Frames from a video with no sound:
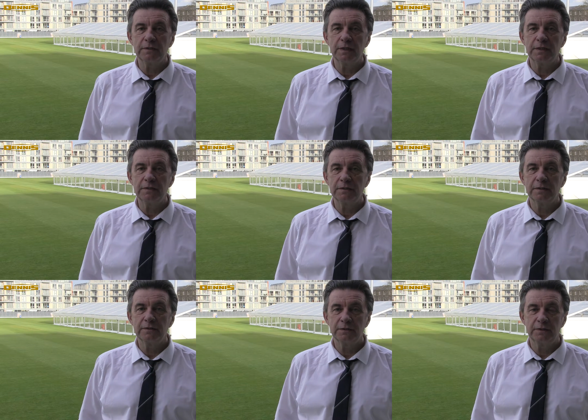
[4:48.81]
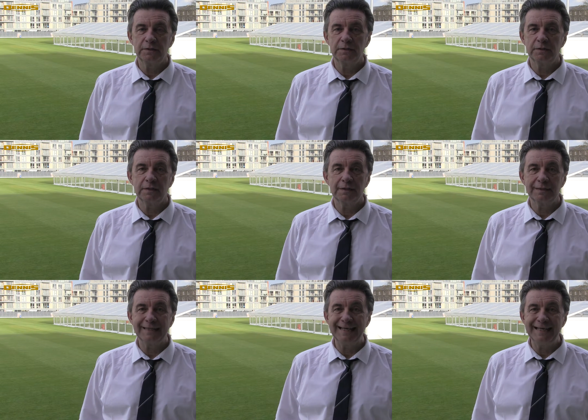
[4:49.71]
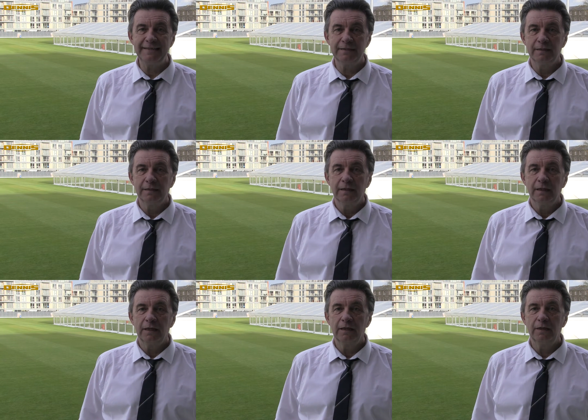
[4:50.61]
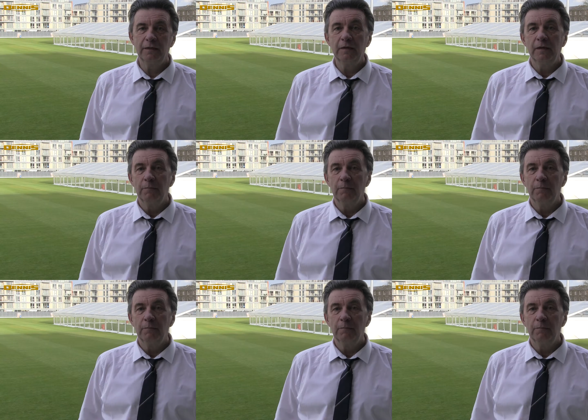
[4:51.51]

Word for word: Dennis SISIS days uh,